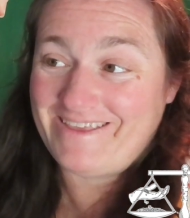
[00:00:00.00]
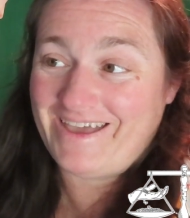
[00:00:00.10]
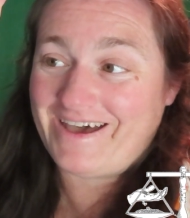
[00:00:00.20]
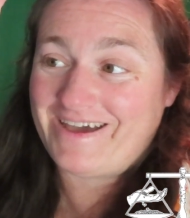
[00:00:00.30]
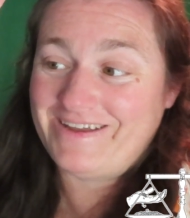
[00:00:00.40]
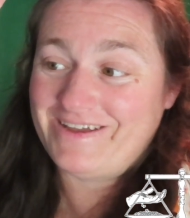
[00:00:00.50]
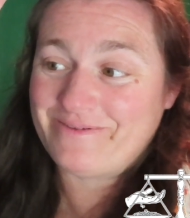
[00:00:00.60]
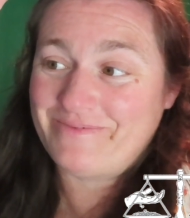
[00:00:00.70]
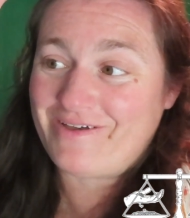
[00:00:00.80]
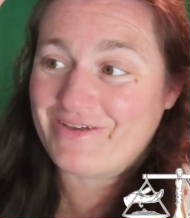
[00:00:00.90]
and
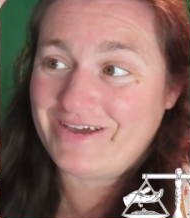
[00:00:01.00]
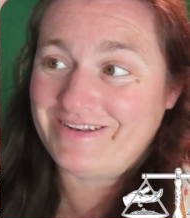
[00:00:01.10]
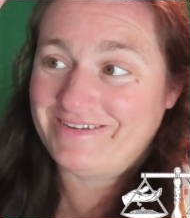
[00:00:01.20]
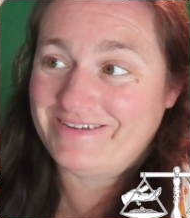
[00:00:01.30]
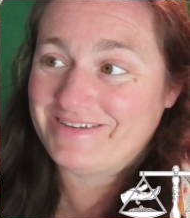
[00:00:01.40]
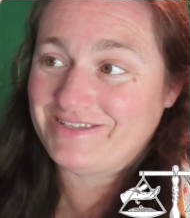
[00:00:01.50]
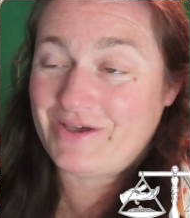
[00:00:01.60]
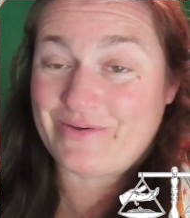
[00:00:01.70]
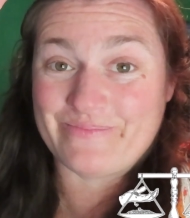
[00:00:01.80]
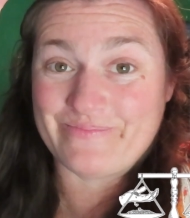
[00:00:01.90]
it'll be all good.
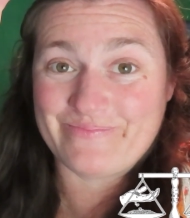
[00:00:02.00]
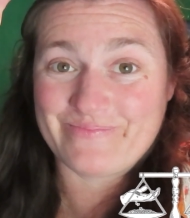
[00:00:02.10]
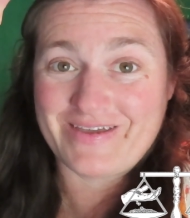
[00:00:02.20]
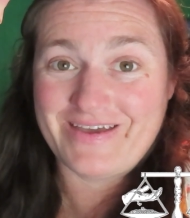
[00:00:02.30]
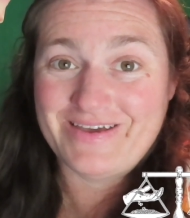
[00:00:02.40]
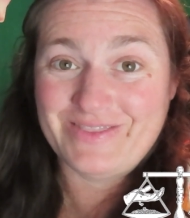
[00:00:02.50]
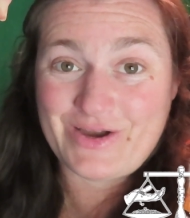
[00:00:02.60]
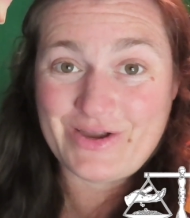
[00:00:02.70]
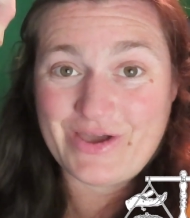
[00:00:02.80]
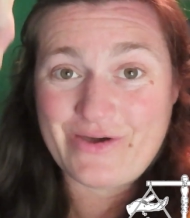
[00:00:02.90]
So
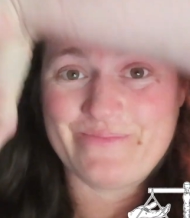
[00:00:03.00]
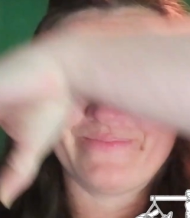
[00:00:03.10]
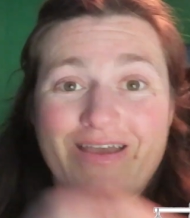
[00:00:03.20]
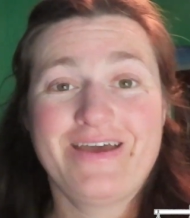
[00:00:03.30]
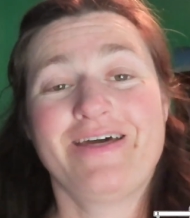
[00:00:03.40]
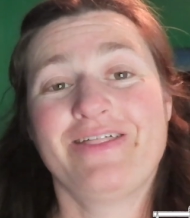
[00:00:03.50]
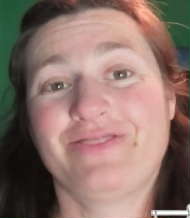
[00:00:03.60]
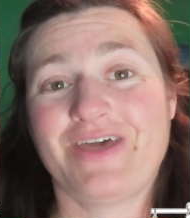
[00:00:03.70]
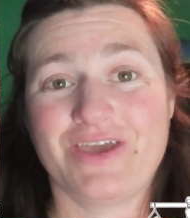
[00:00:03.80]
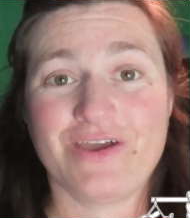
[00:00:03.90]
there you go.
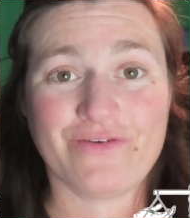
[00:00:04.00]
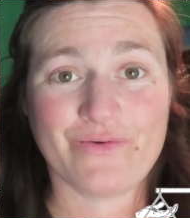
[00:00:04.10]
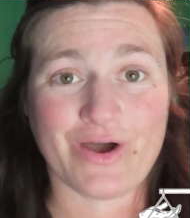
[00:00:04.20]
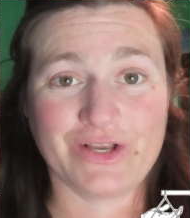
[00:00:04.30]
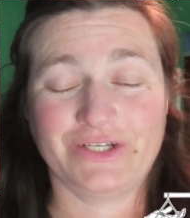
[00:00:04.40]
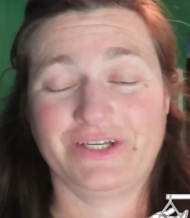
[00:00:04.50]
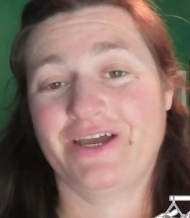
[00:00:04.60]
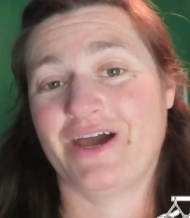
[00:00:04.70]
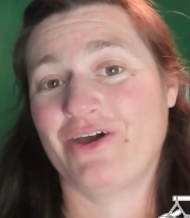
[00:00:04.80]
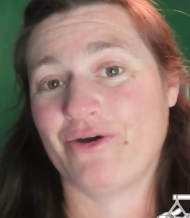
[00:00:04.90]
Thank you for
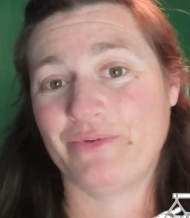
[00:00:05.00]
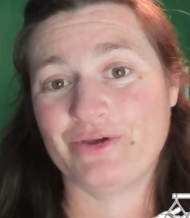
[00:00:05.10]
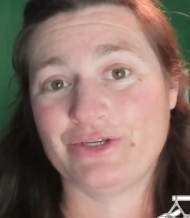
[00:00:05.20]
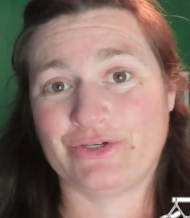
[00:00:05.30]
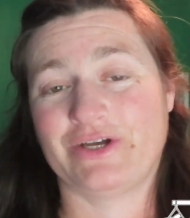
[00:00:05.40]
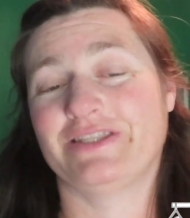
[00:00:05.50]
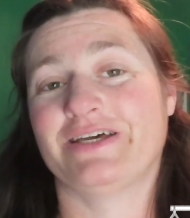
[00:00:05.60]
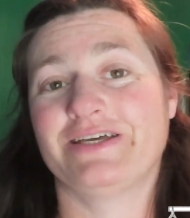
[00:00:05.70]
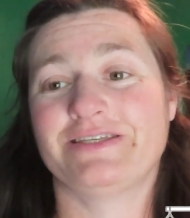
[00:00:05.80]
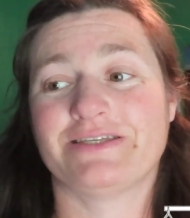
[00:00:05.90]
watching. I hope you enjoyed
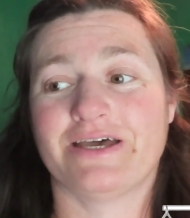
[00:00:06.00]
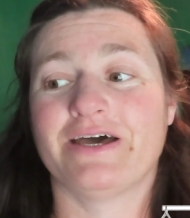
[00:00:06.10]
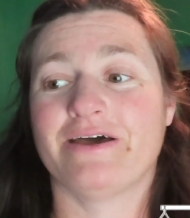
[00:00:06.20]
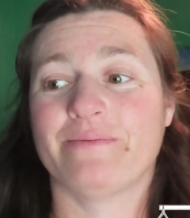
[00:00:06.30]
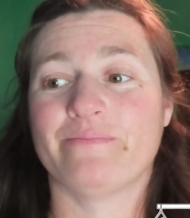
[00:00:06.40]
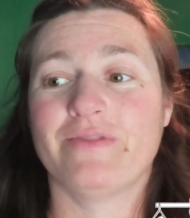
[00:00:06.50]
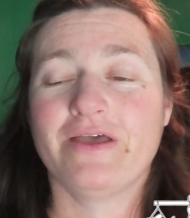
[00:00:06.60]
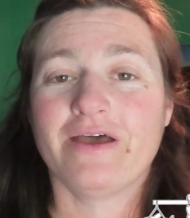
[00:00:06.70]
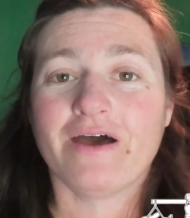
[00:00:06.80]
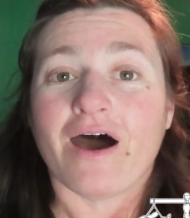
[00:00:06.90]
this.
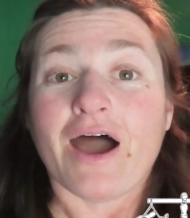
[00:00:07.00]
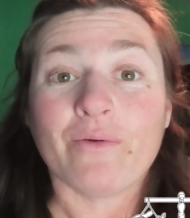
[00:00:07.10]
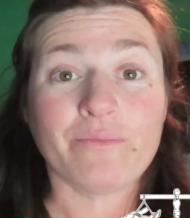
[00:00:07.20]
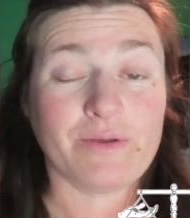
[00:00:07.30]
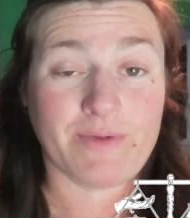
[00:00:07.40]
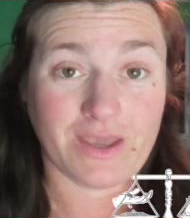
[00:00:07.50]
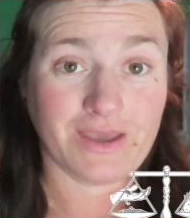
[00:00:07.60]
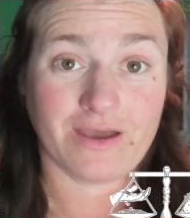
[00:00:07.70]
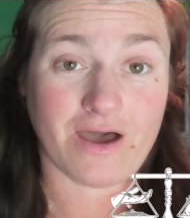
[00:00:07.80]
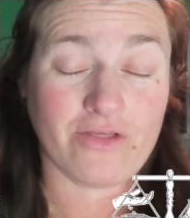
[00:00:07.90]
I will be
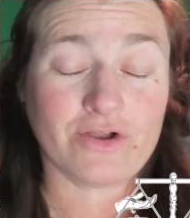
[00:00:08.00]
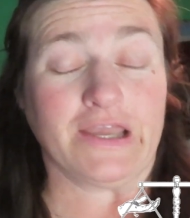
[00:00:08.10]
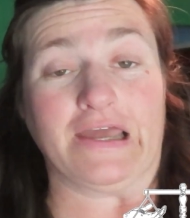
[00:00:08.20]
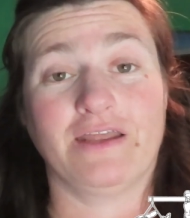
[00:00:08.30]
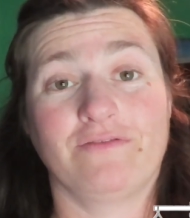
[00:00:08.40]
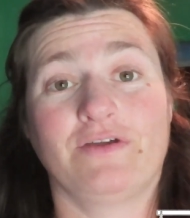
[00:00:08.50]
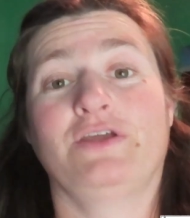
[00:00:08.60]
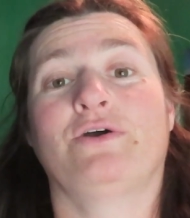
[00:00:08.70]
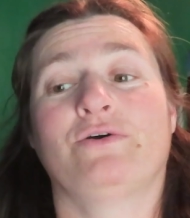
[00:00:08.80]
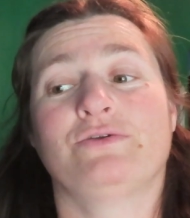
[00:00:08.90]
making other canning
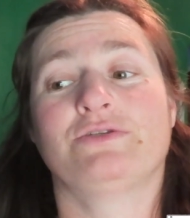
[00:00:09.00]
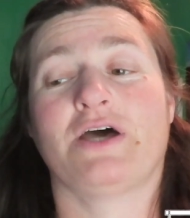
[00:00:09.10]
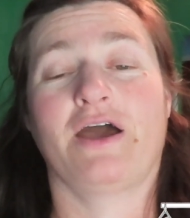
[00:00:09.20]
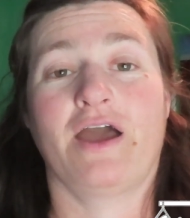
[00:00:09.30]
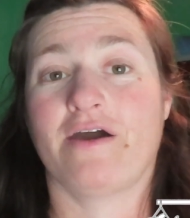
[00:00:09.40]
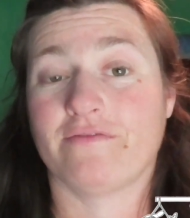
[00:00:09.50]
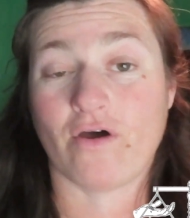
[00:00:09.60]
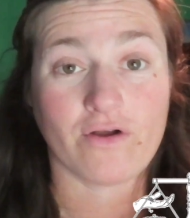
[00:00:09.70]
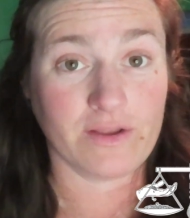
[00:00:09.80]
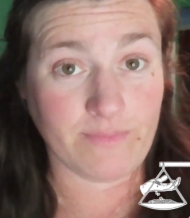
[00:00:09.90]
videos. I have
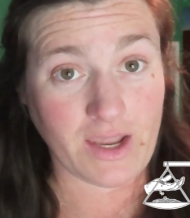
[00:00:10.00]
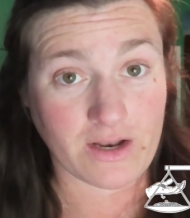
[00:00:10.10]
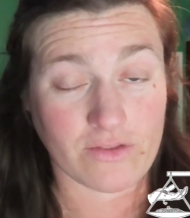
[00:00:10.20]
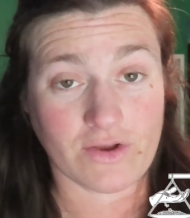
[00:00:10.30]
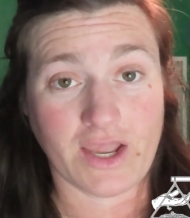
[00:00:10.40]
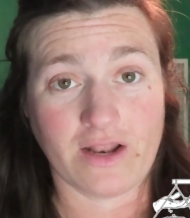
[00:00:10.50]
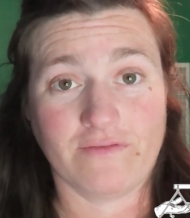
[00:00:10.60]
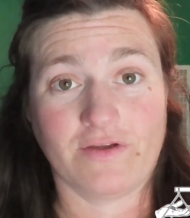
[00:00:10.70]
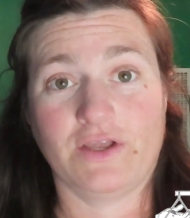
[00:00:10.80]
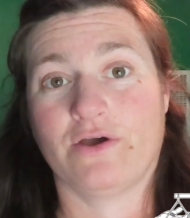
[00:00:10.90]
already made other
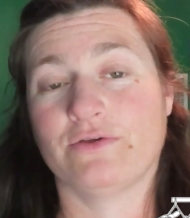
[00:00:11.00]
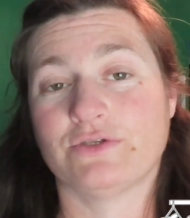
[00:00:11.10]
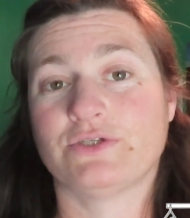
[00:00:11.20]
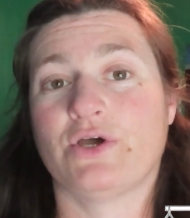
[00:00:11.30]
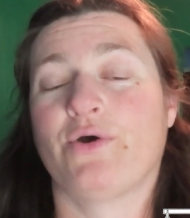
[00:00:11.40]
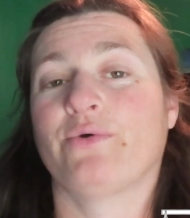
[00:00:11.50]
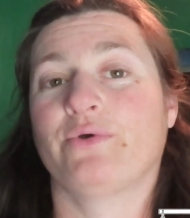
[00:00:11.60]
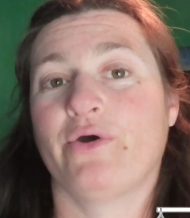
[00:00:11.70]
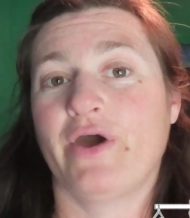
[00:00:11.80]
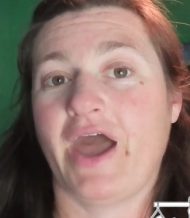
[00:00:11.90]
canning videos, so
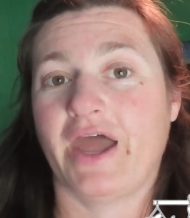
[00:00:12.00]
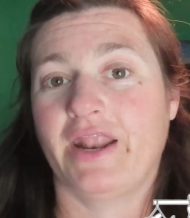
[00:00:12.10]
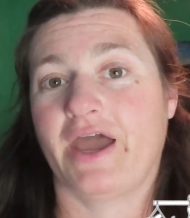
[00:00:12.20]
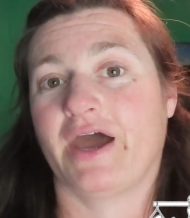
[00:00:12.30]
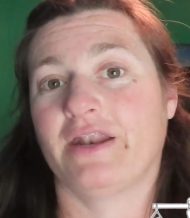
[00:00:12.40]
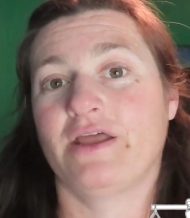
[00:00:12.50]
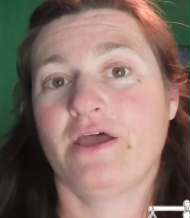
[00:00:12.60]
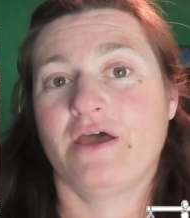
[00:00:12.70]
go ahead and